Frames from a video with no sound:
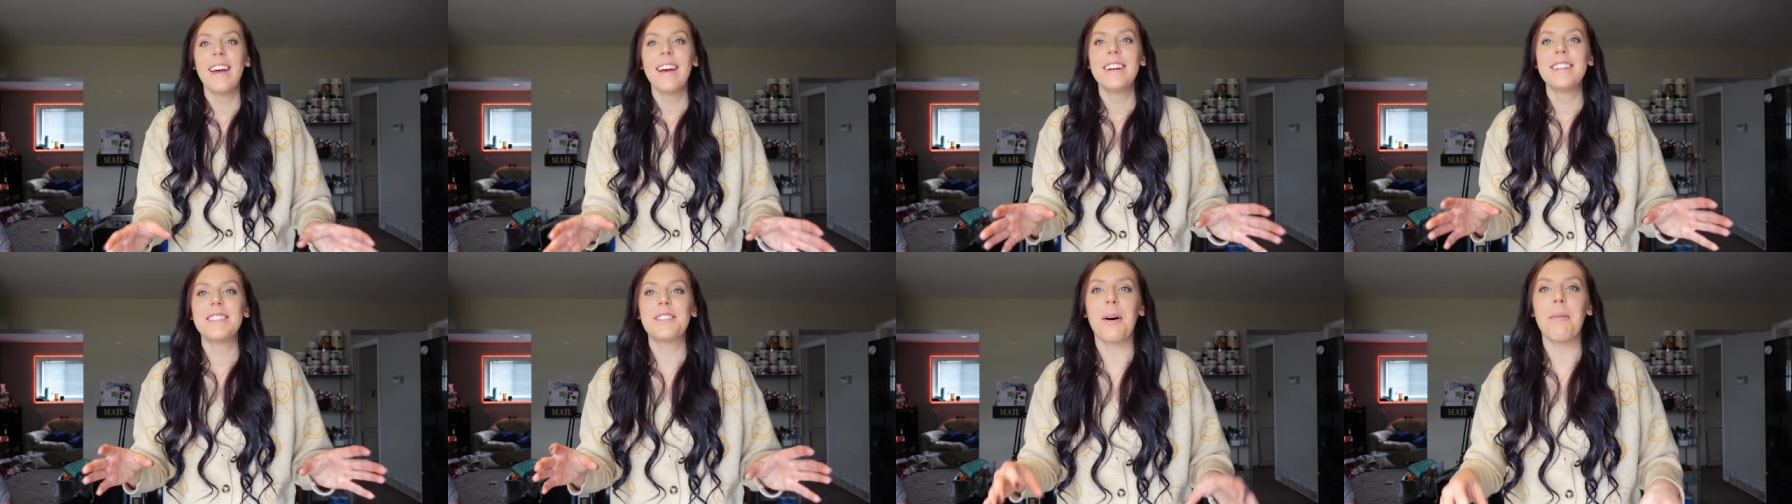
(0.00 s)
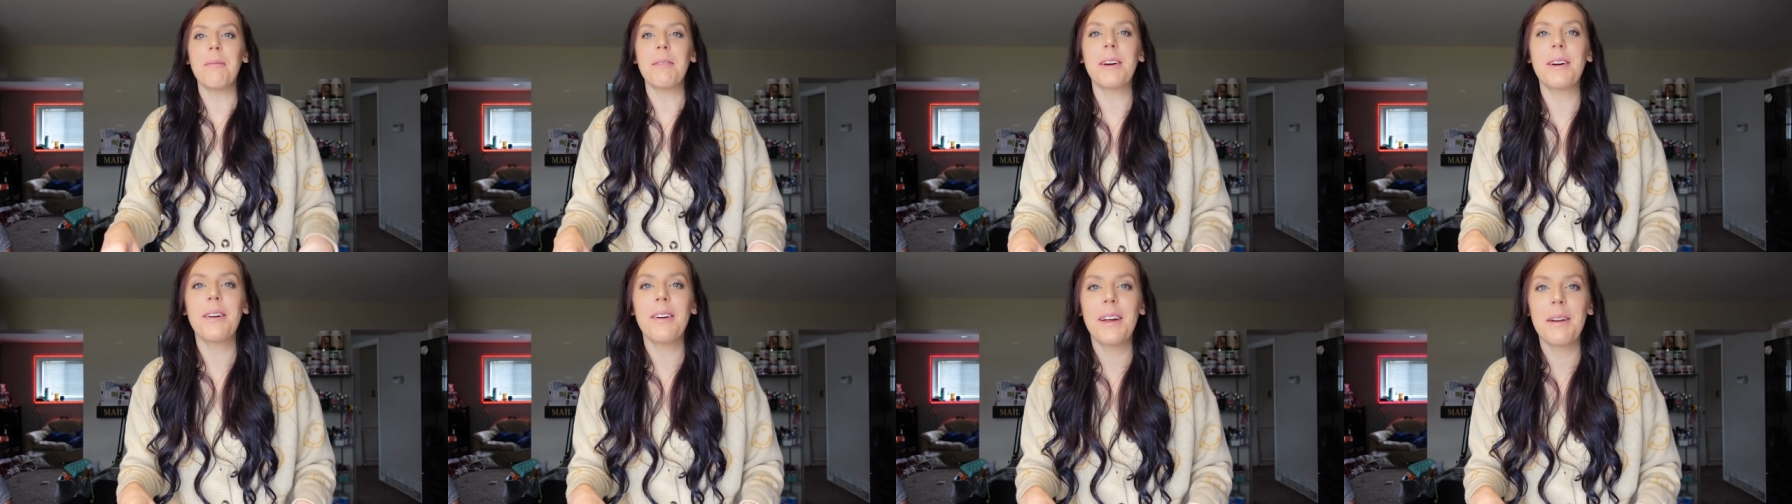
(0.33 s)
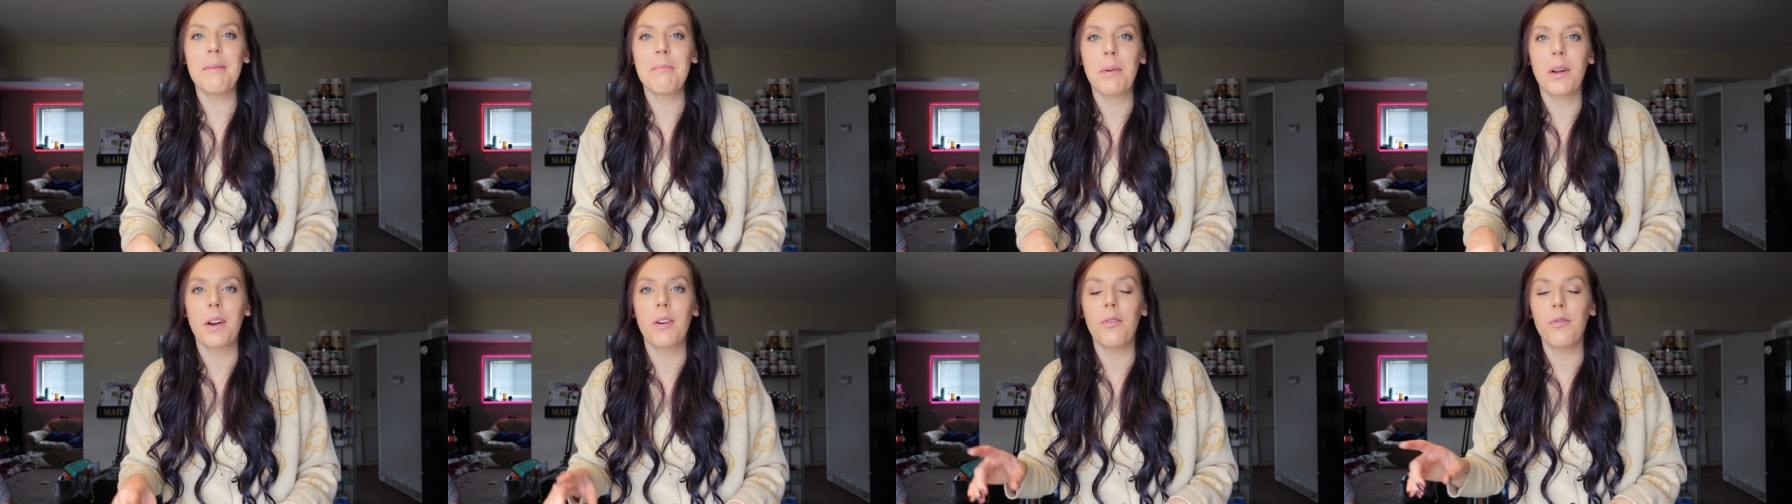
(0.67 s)
So I'm gonna go ahead
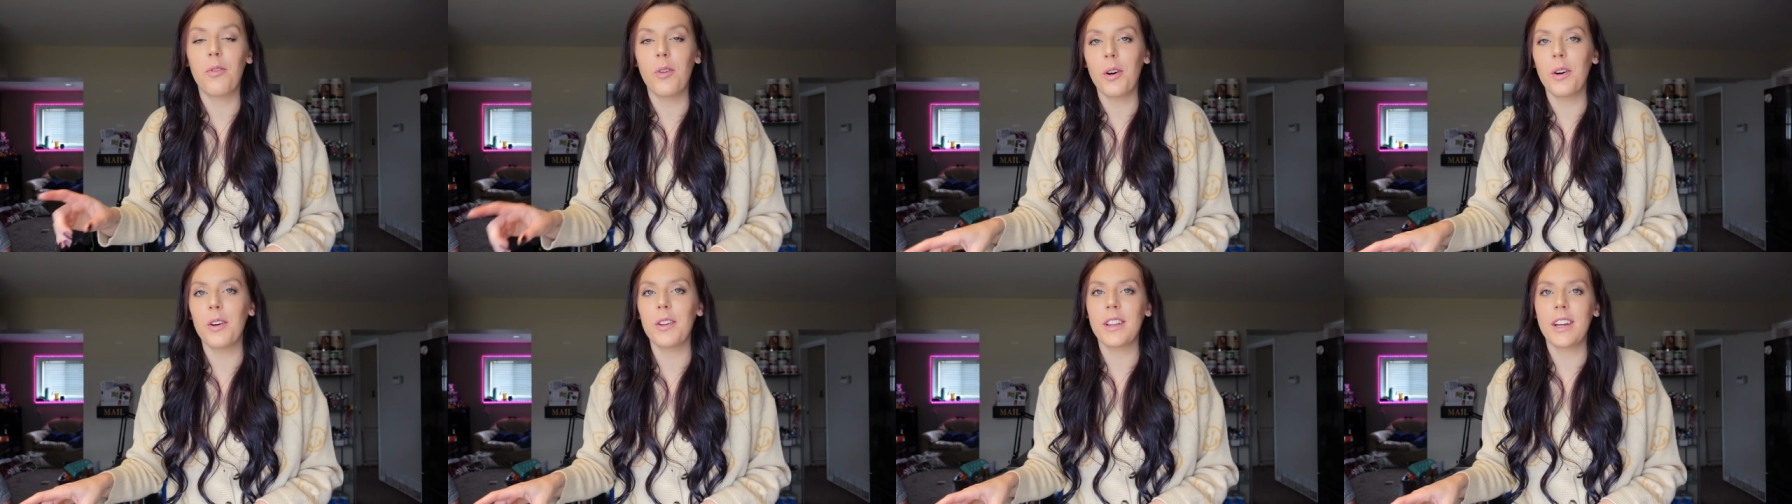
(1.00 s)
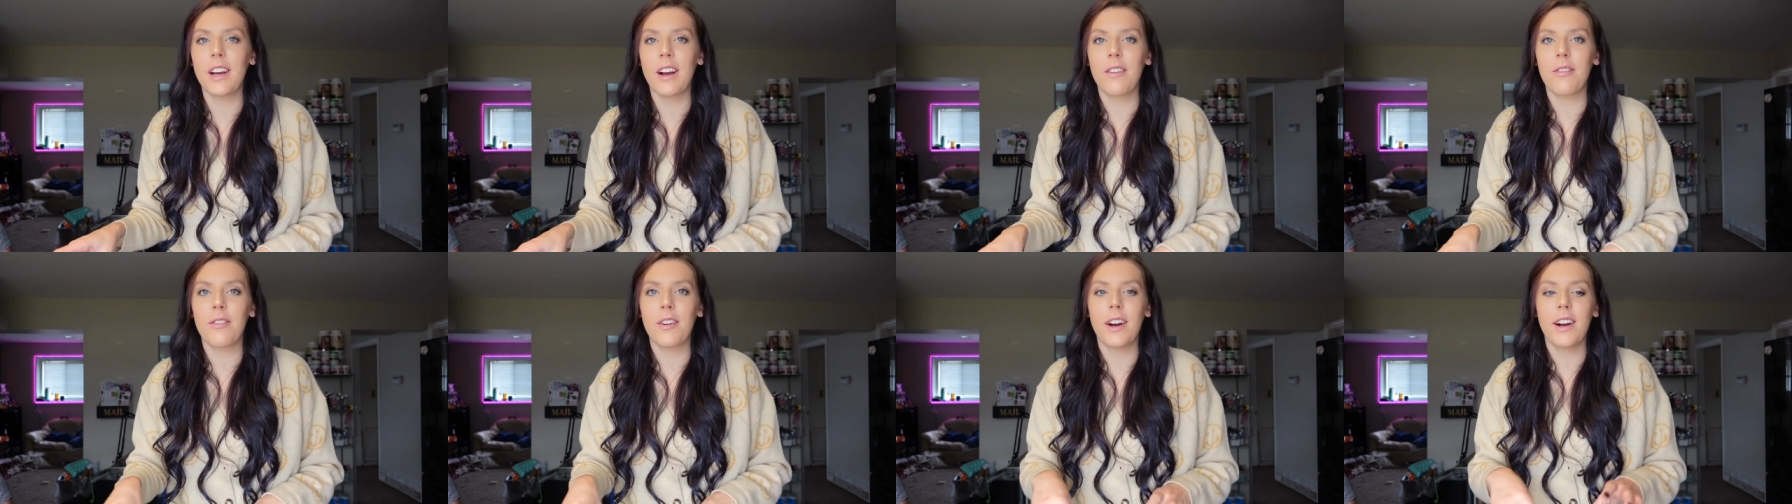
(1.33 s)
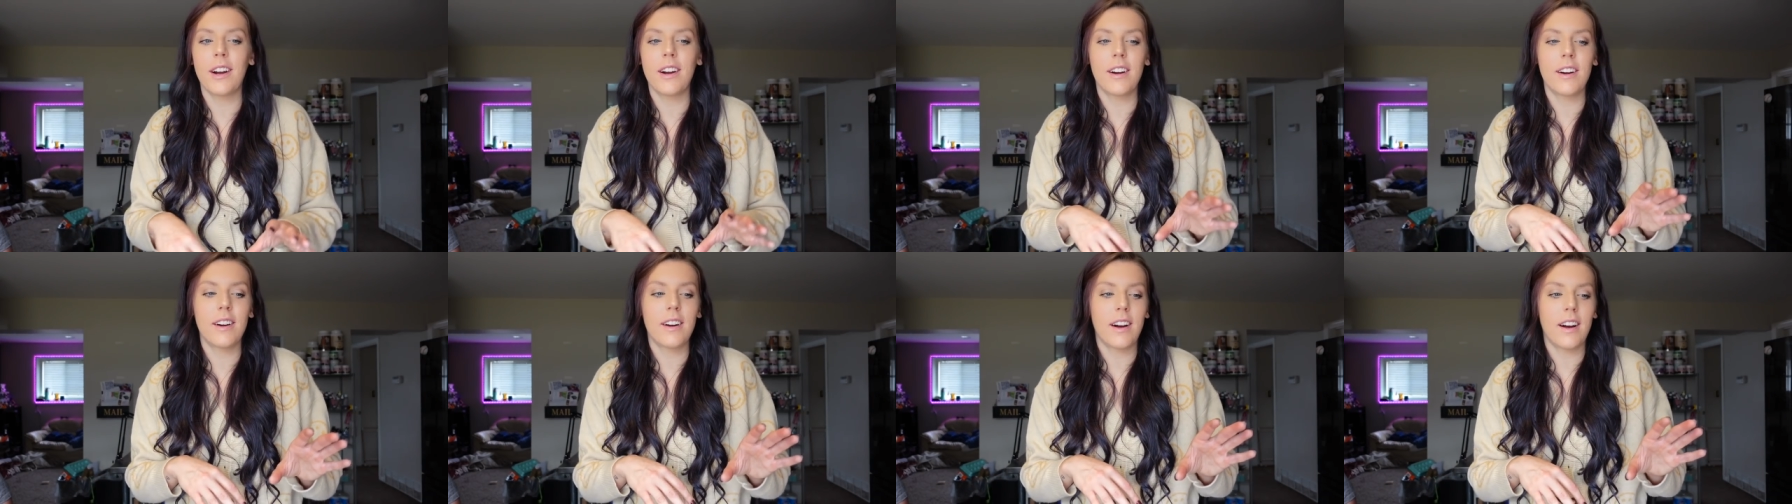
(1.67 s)
and put a foil in the air
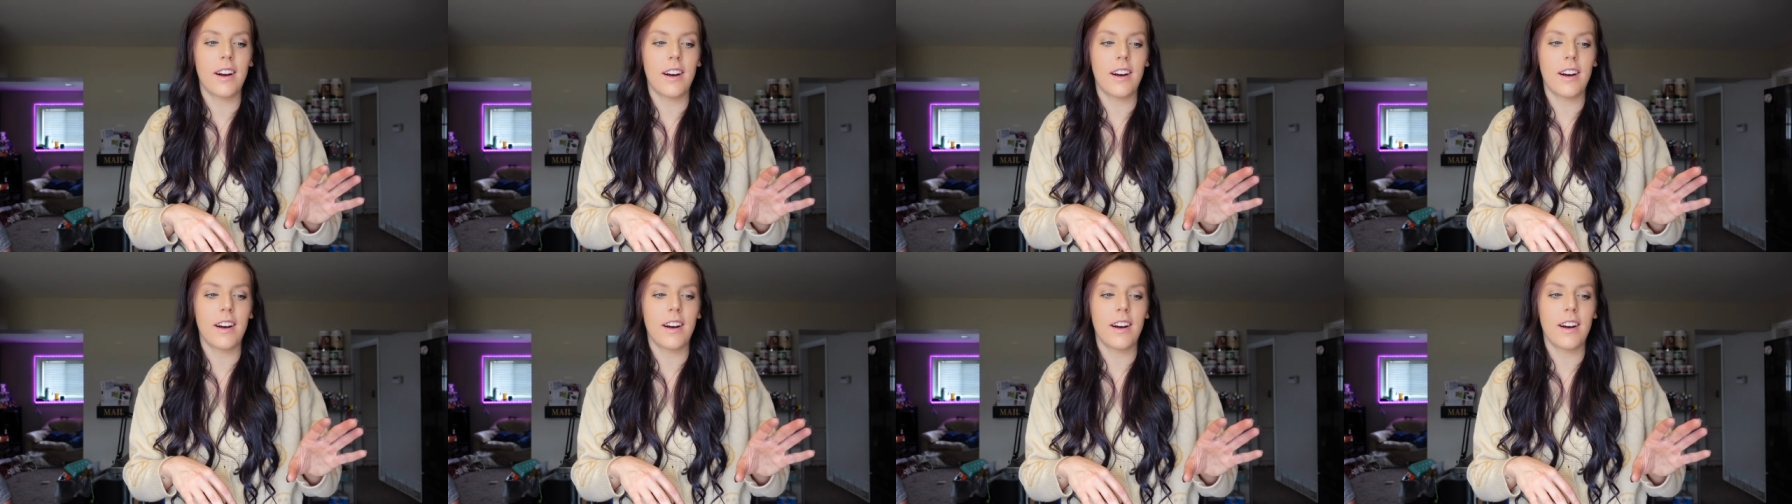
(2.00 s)
fryer.